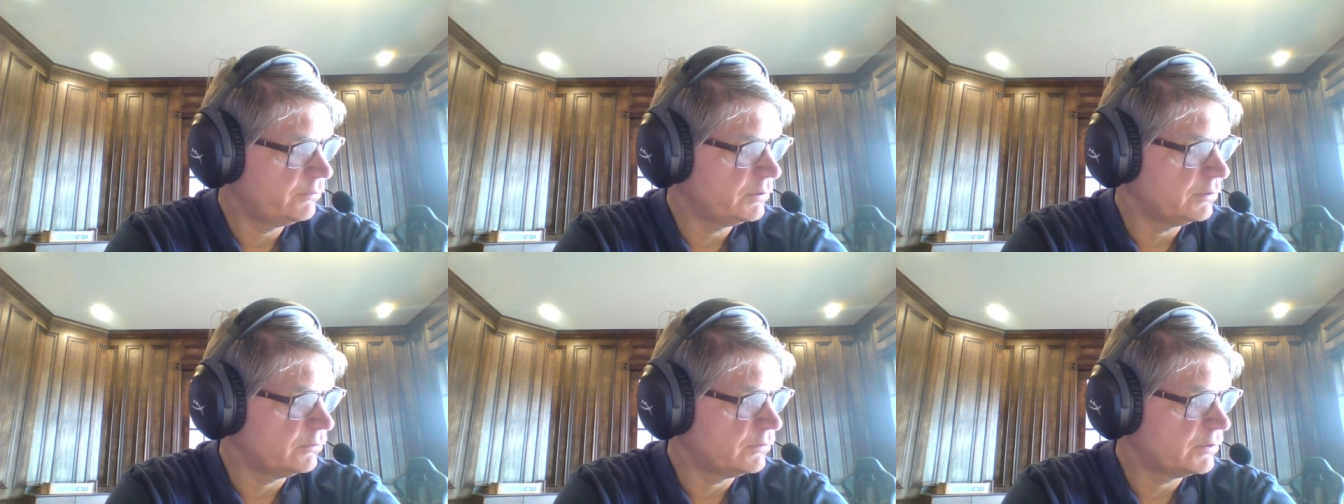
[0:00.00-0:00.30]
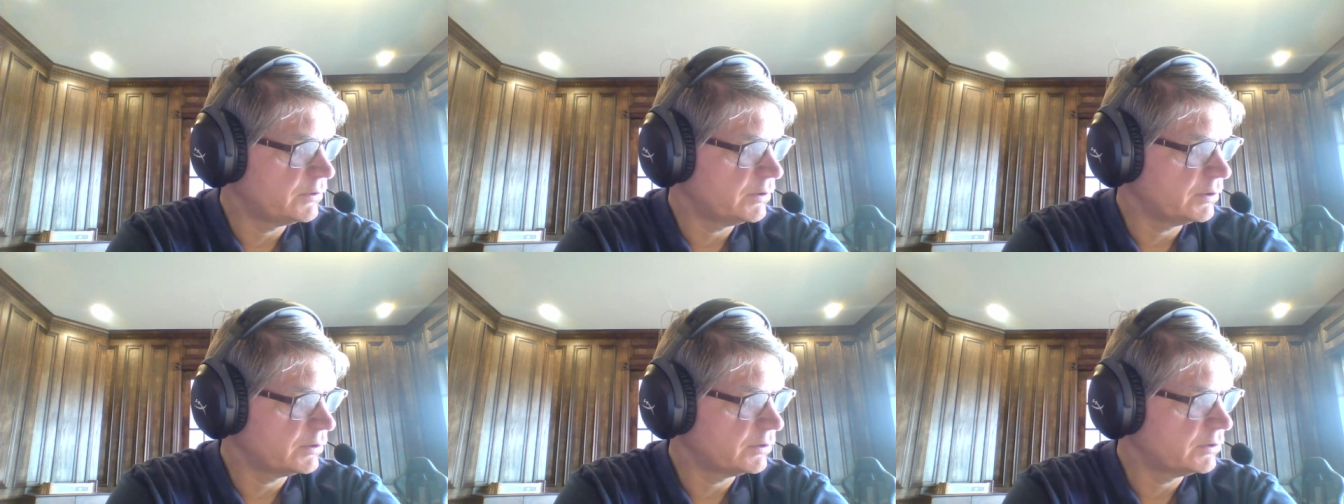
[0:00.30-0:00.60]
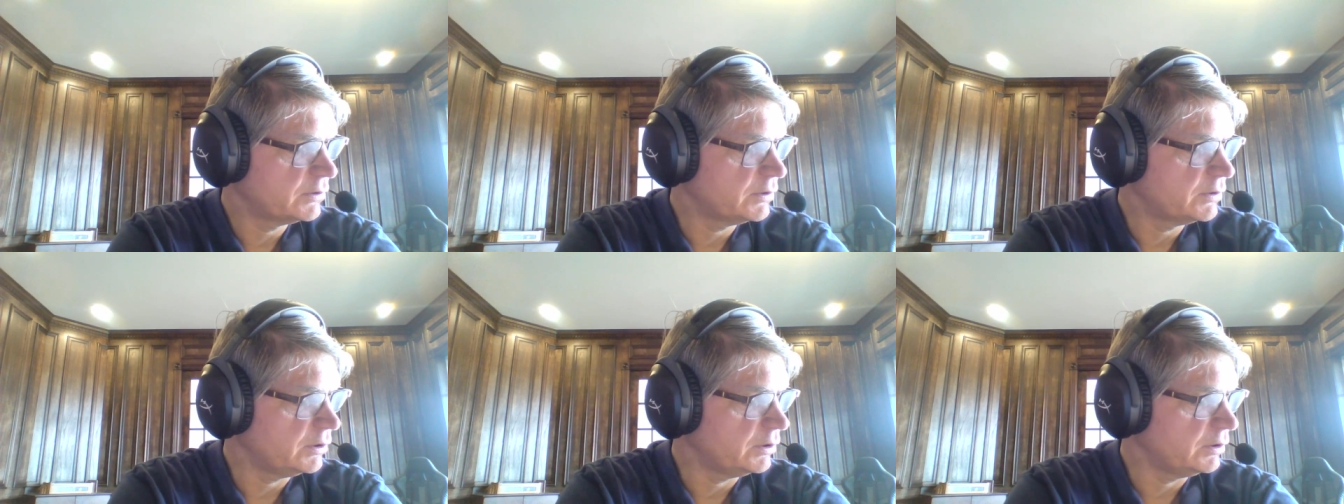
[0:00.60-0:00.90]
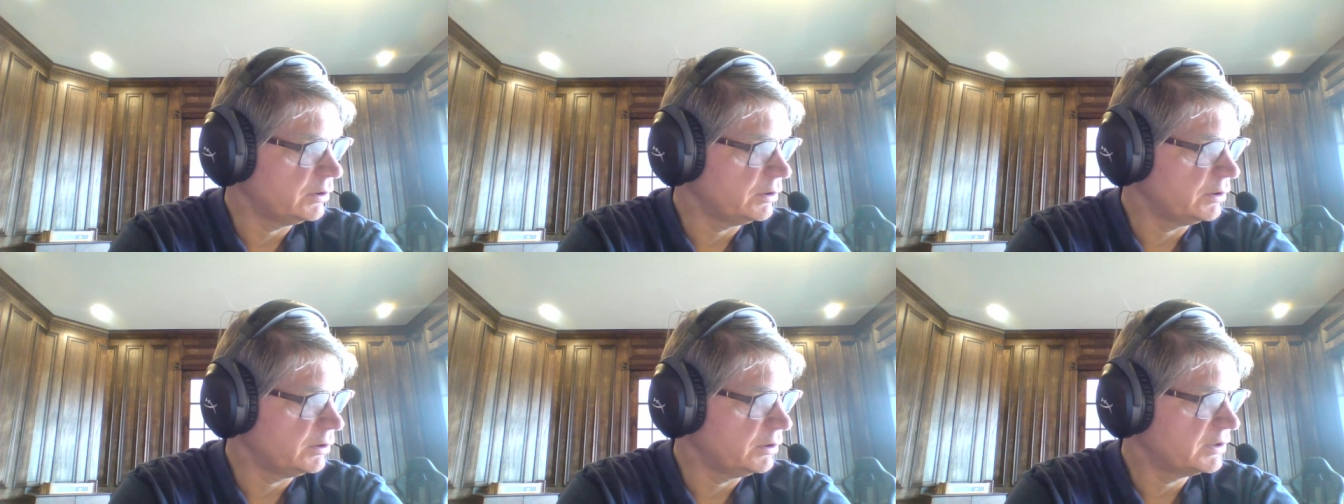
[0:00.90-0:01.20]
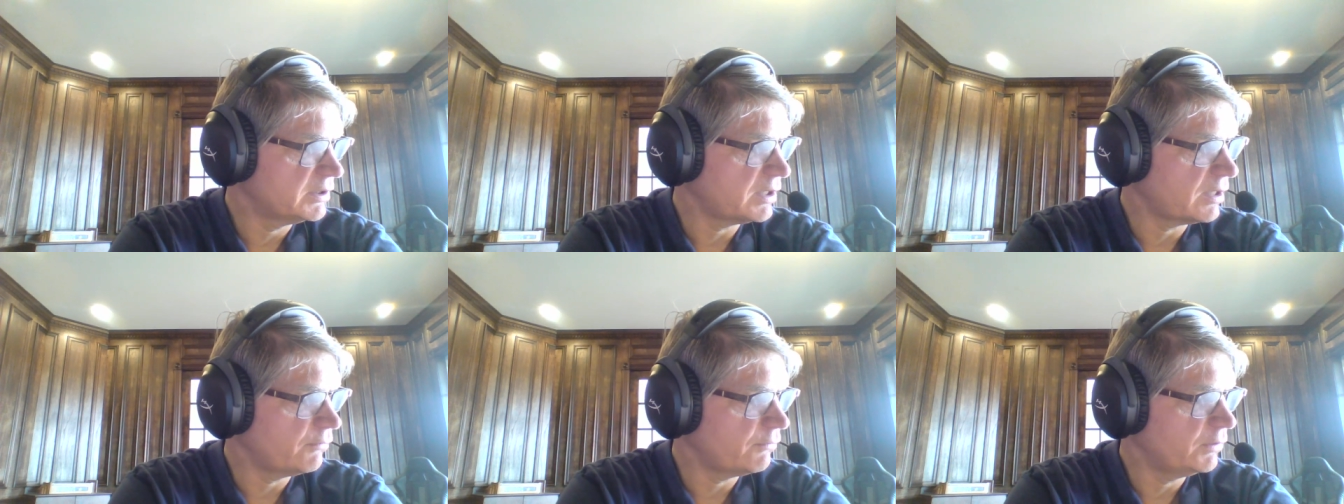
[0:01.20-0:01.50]
to
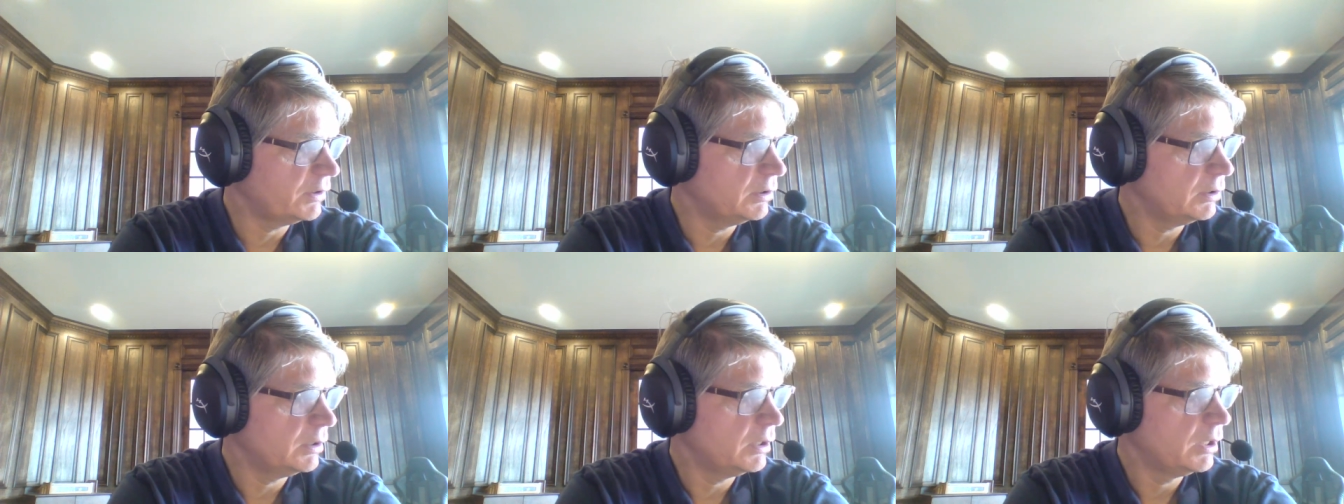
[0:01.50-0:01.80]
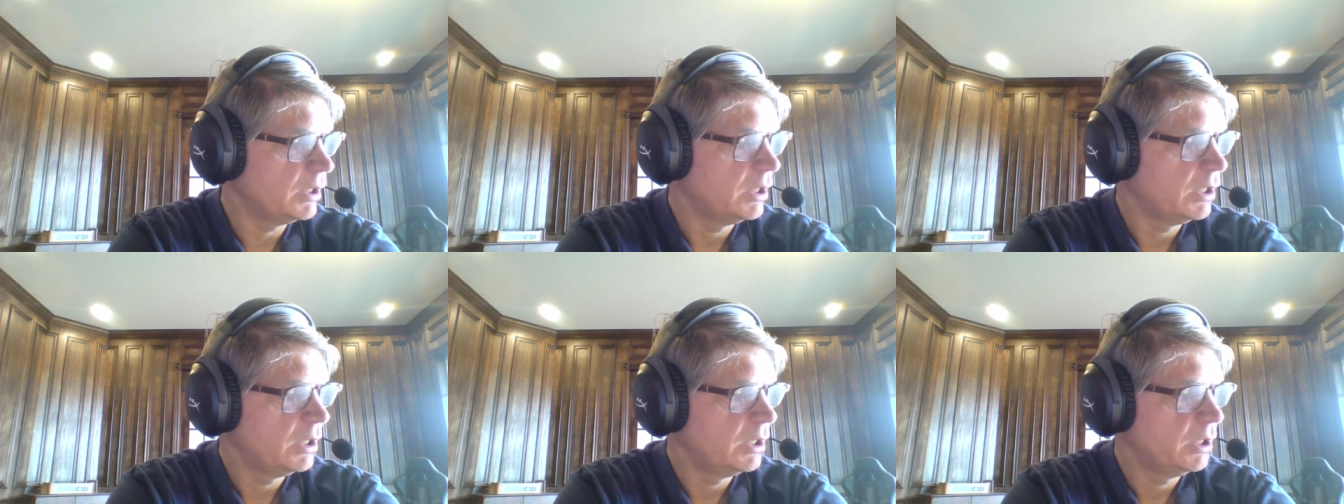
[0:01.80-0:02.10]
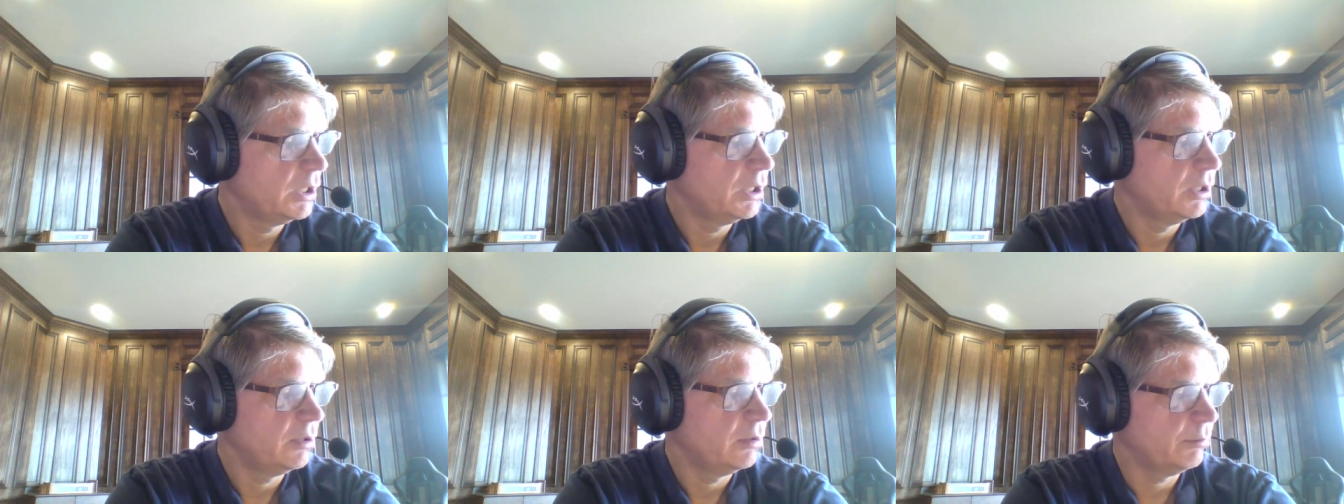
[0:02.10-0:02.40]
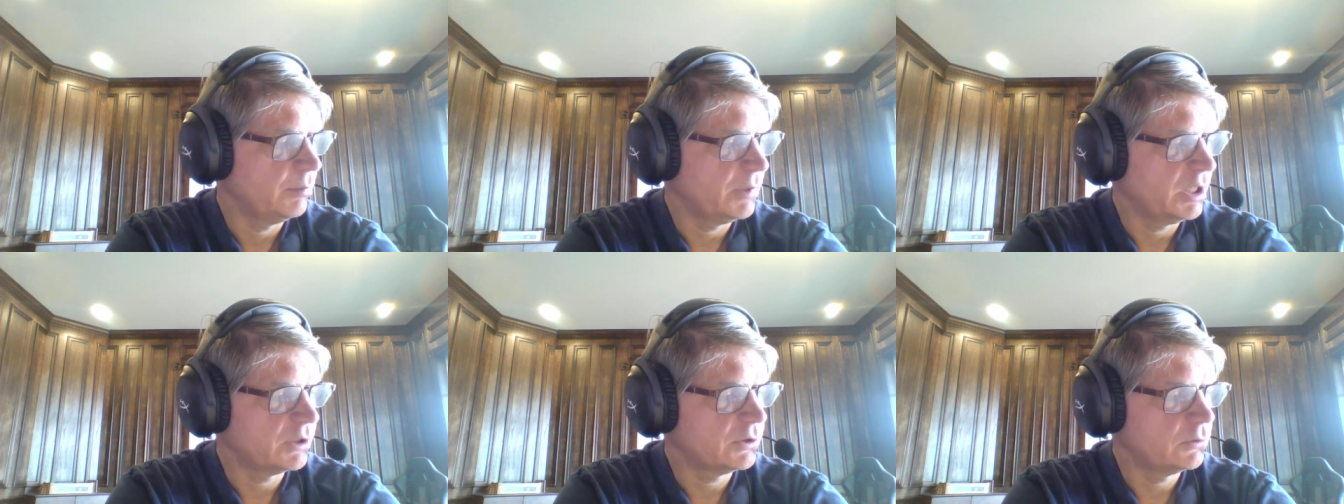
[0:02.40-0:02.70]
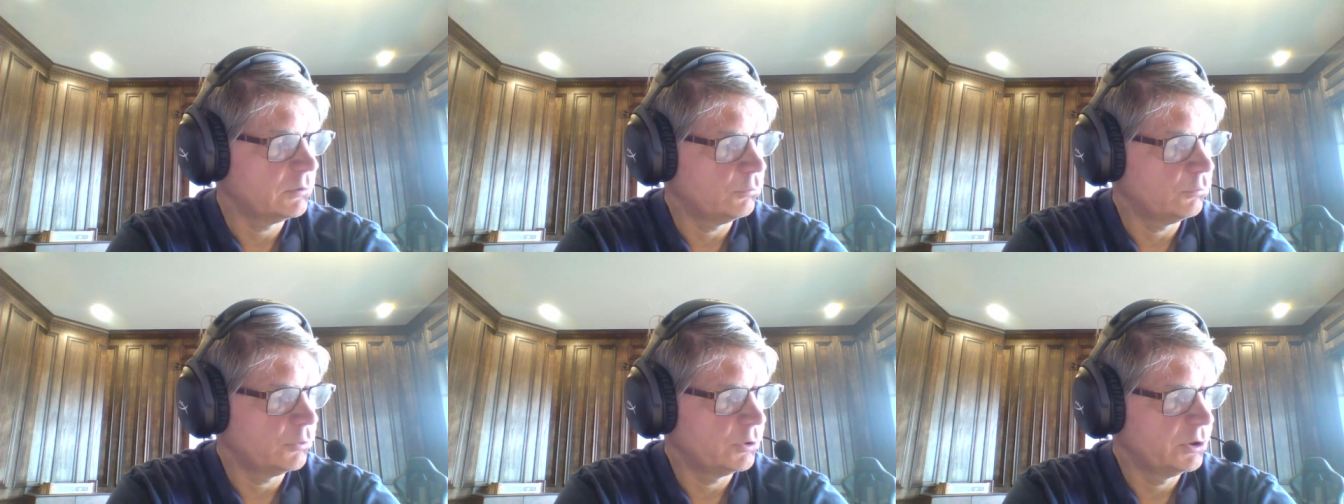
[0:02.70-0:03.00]
67. Match
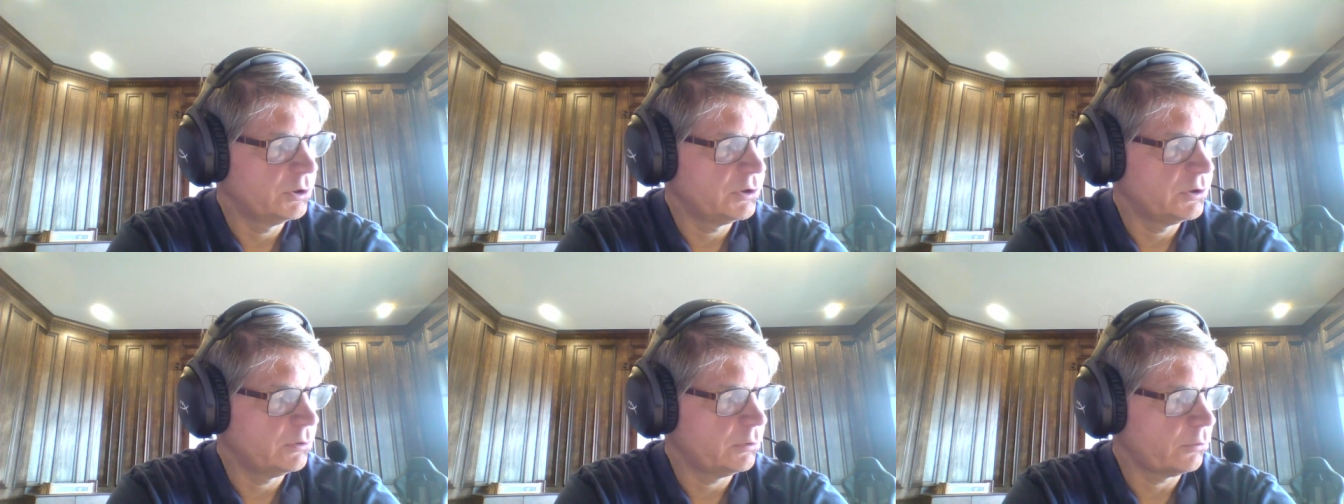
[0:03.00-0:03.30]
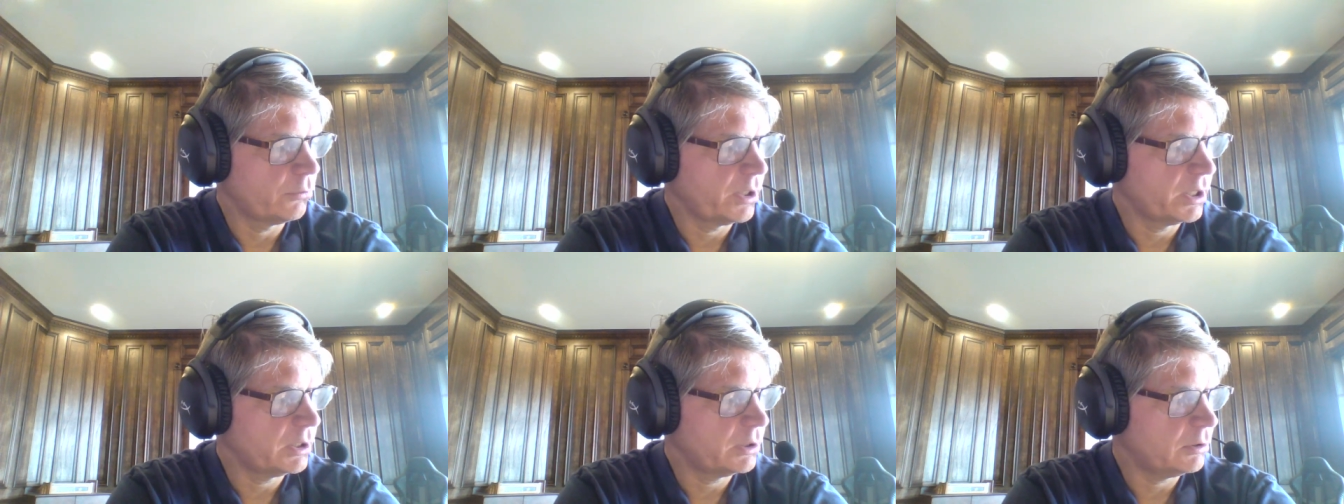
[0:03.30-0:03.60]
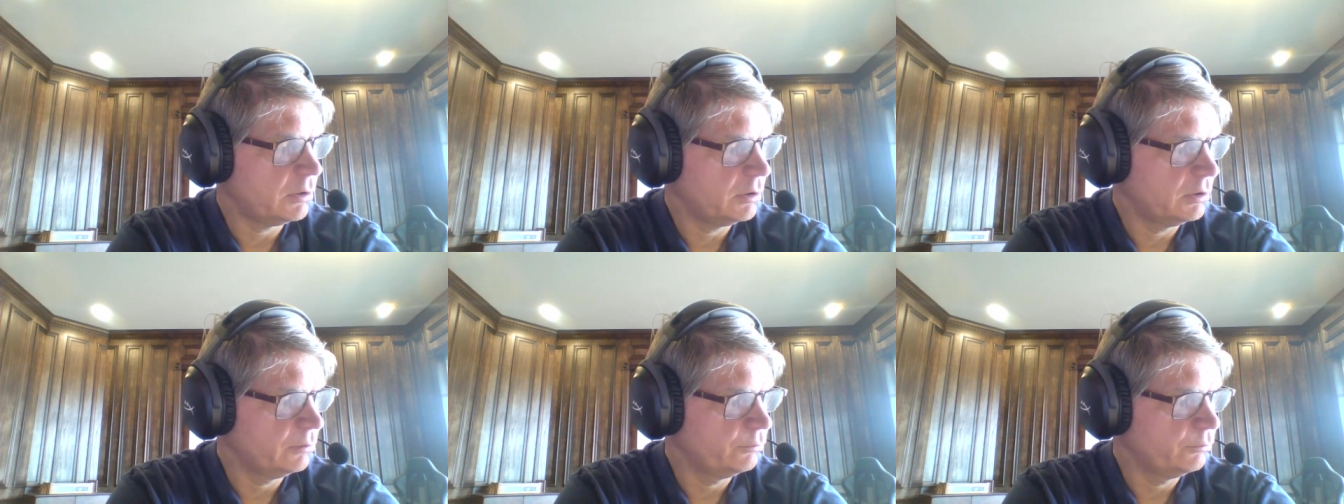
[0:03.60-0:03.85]
the words in the right column